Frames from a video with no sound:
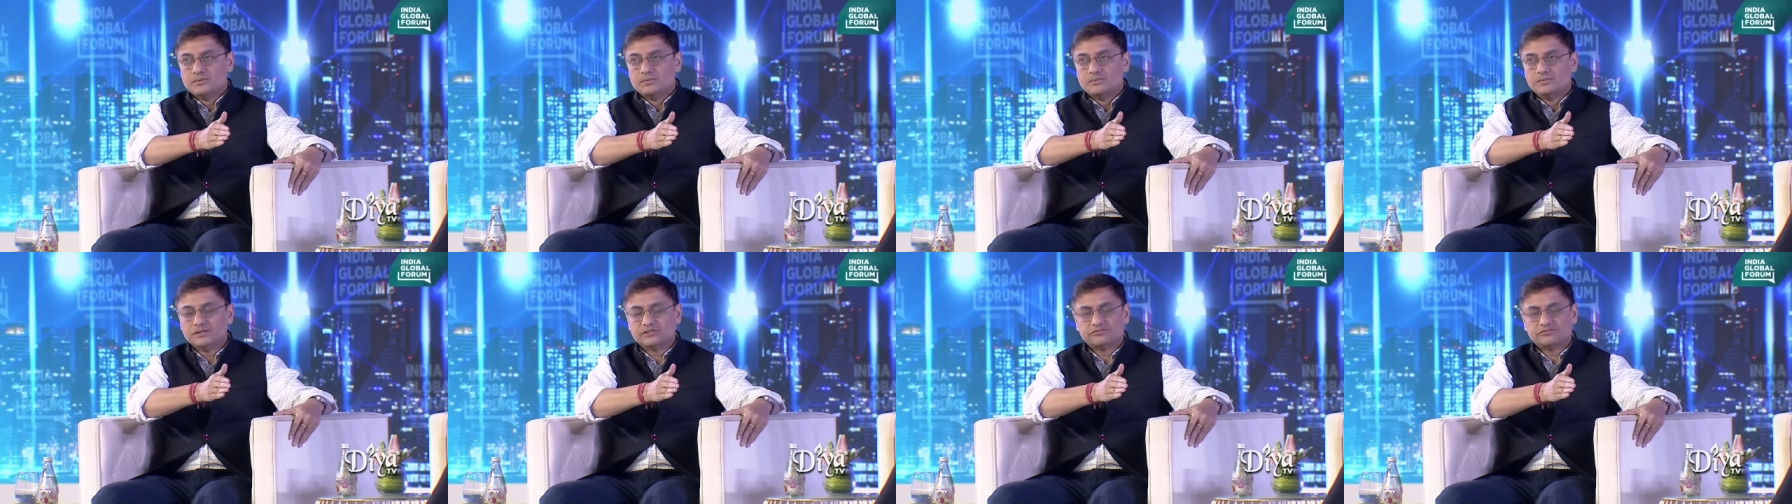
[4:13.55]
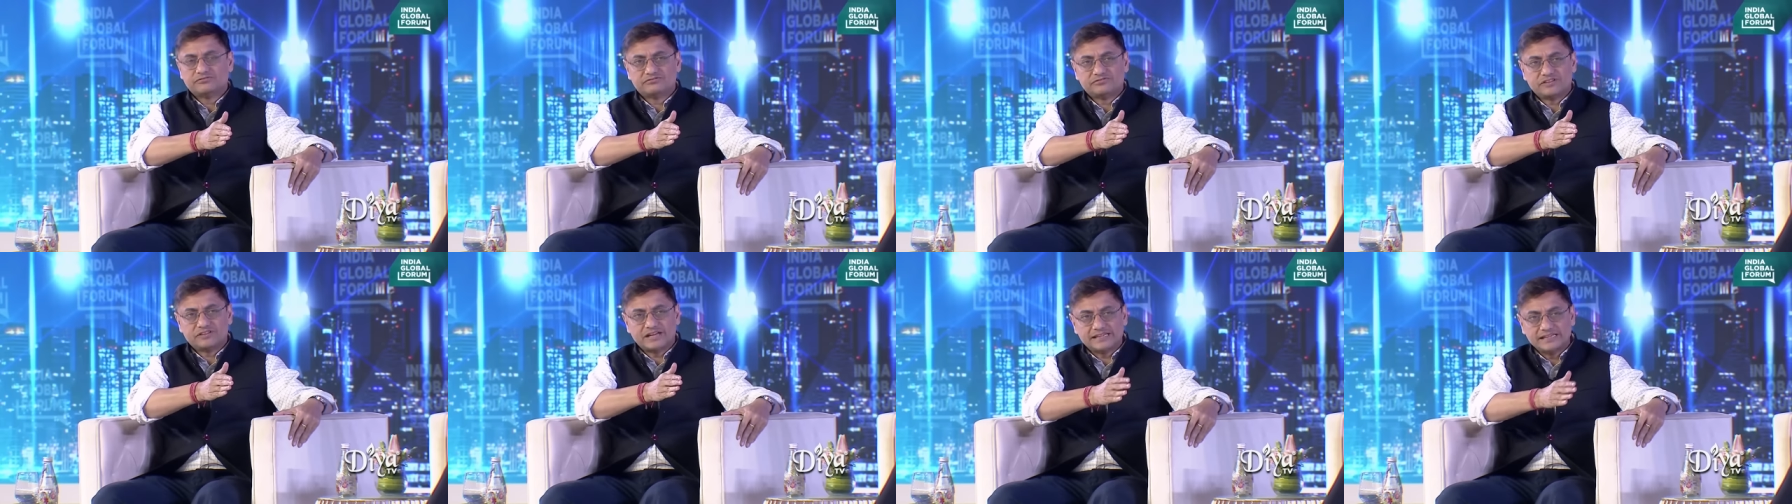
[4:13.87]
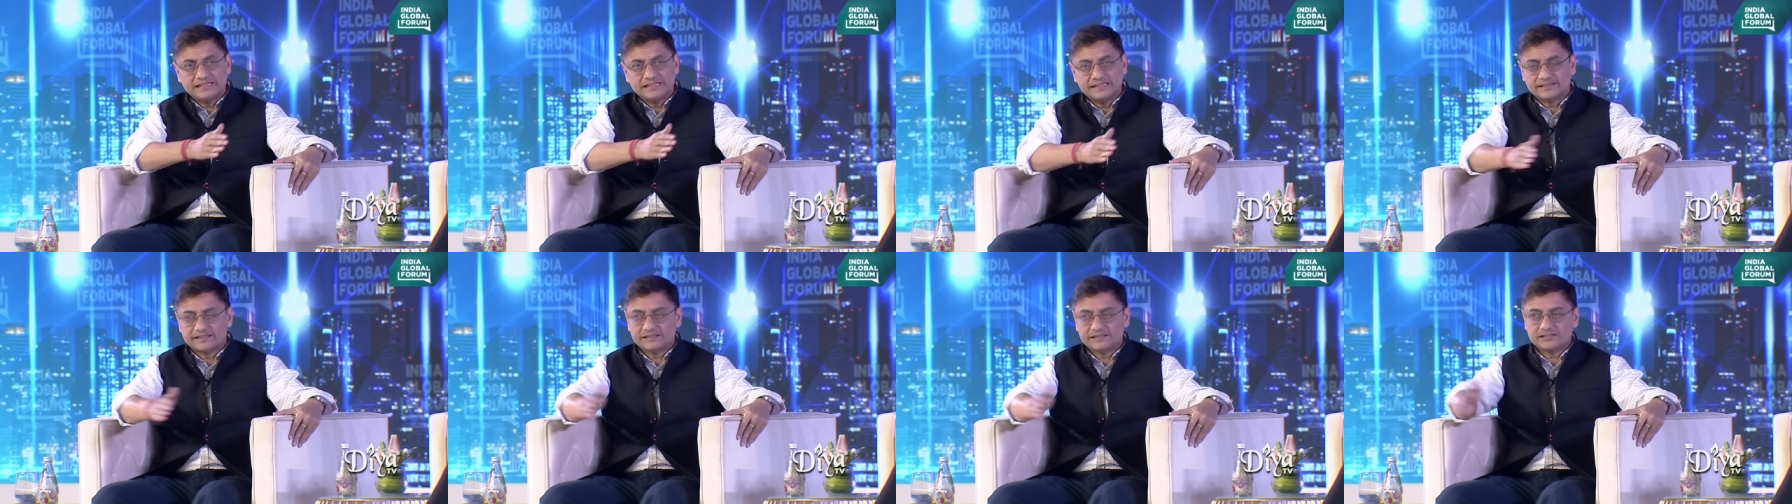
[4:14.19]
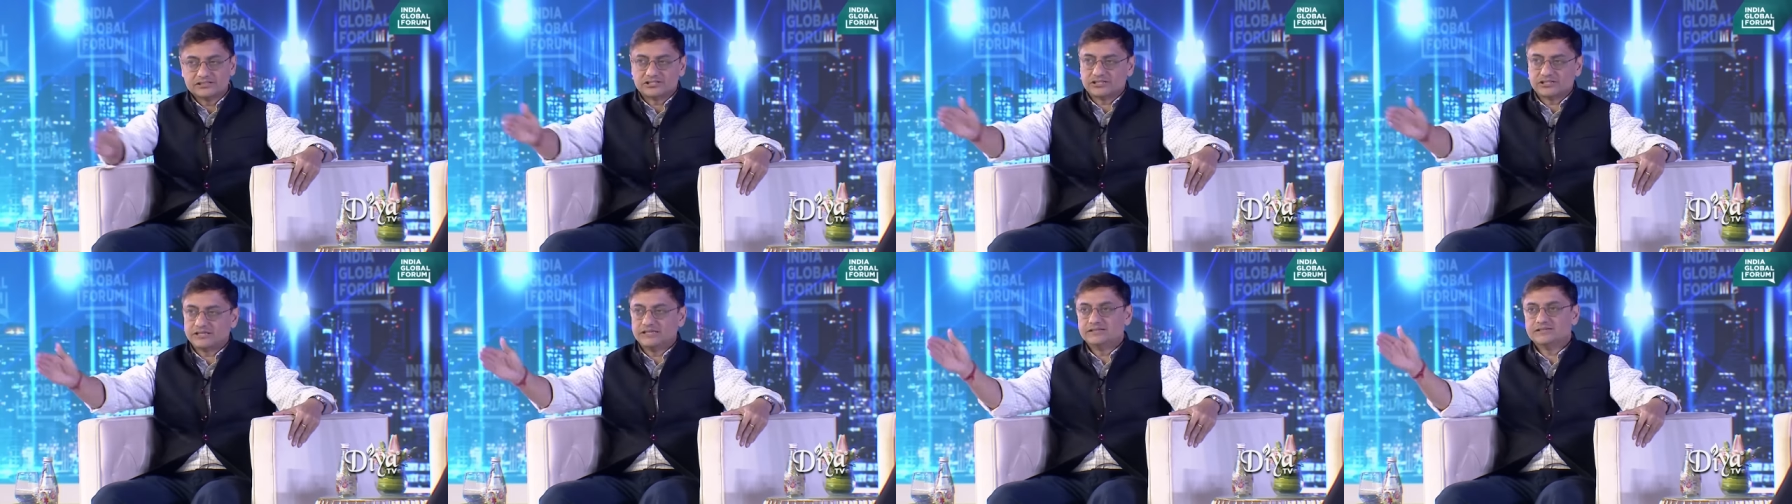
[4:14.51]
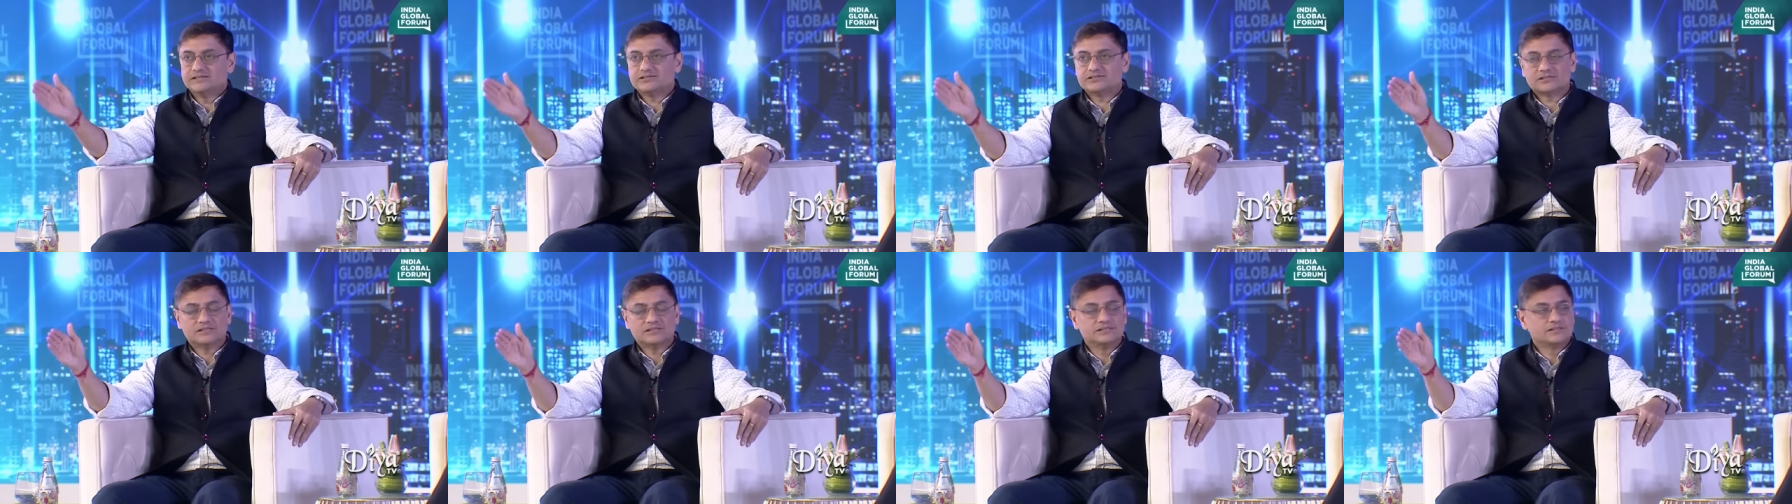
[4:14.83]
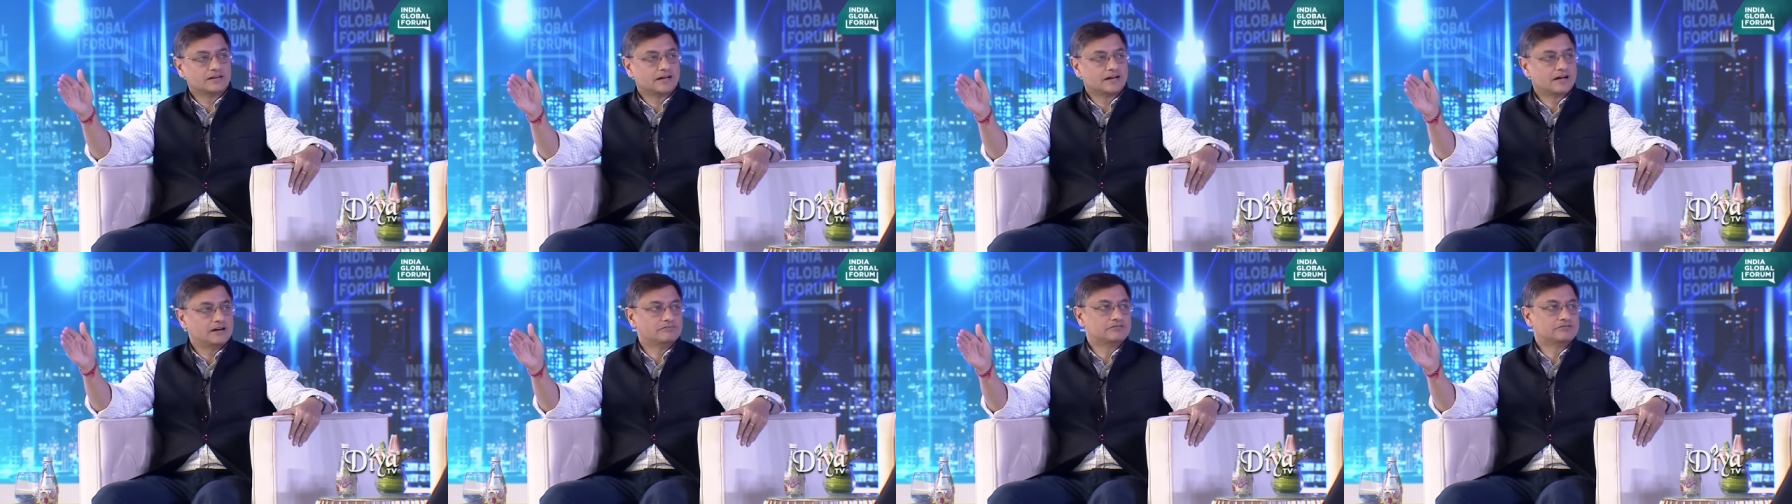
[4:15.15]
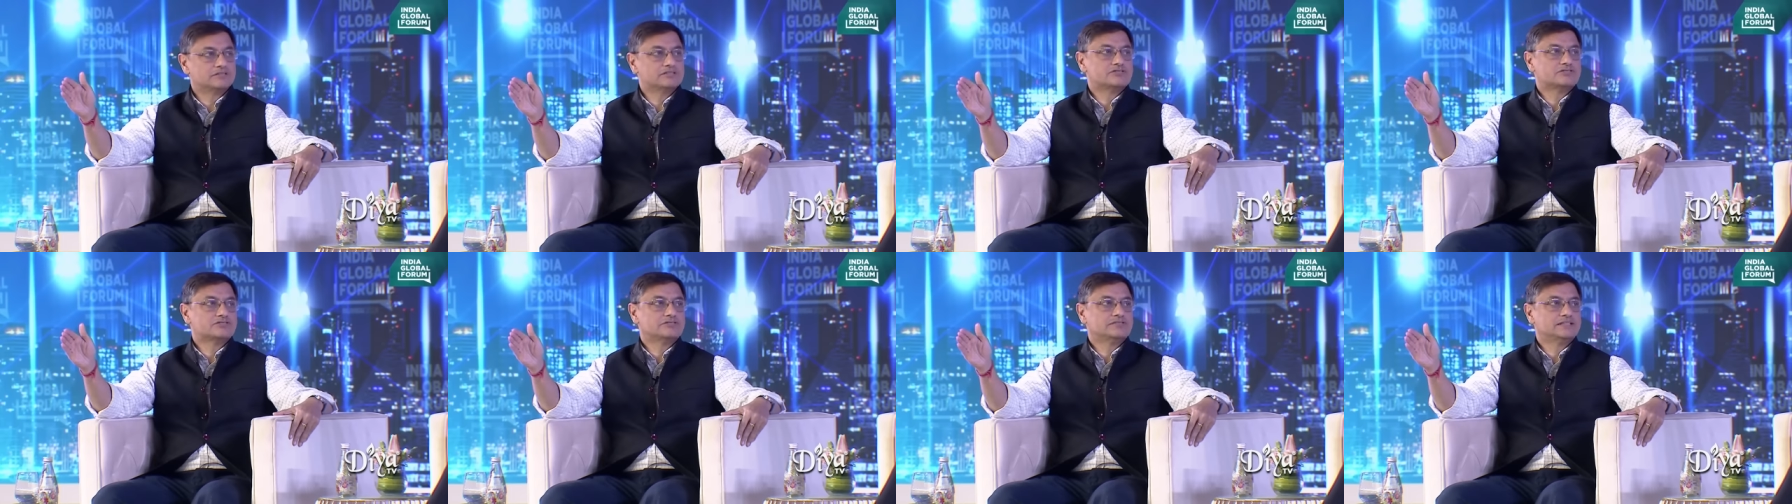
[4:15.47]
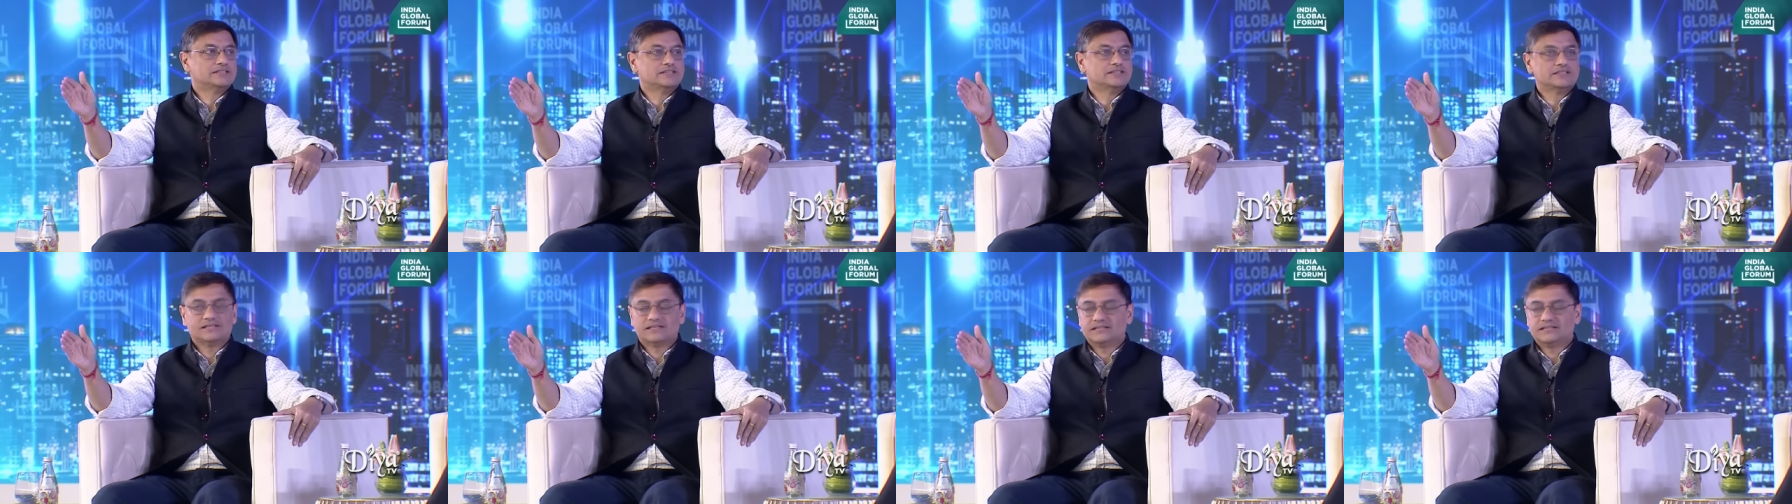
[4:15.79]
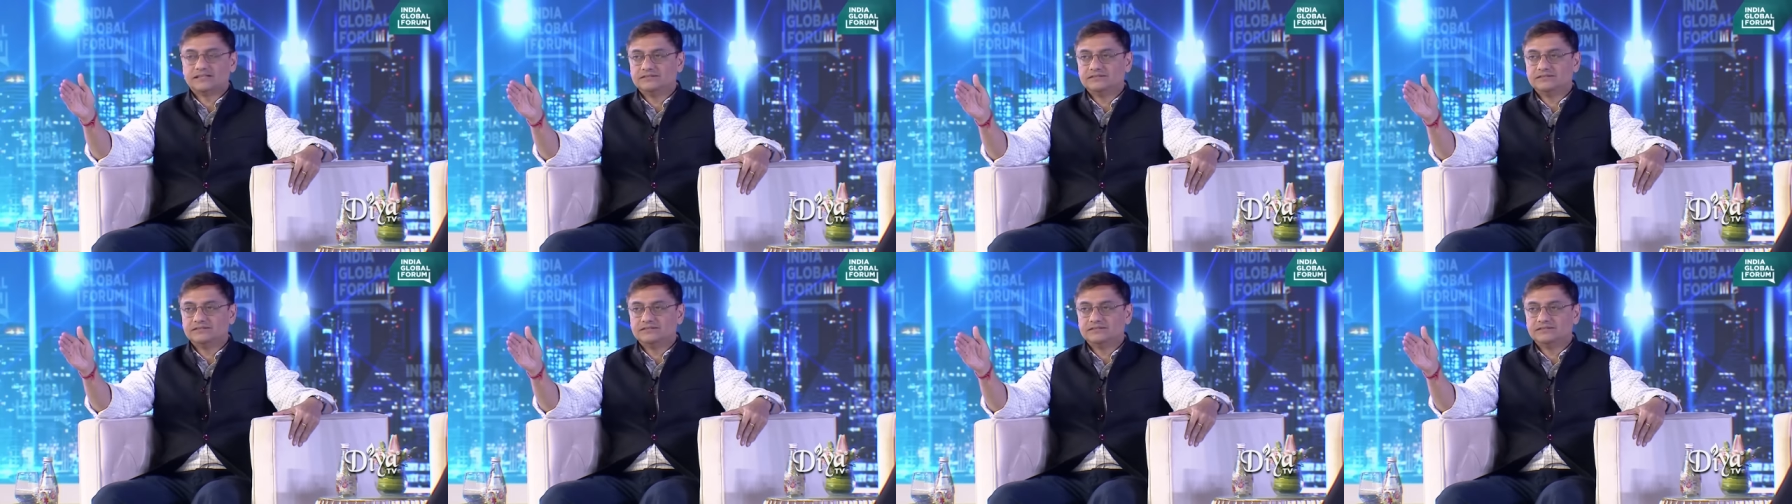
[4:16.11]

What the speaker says: with very little change in the coverage of India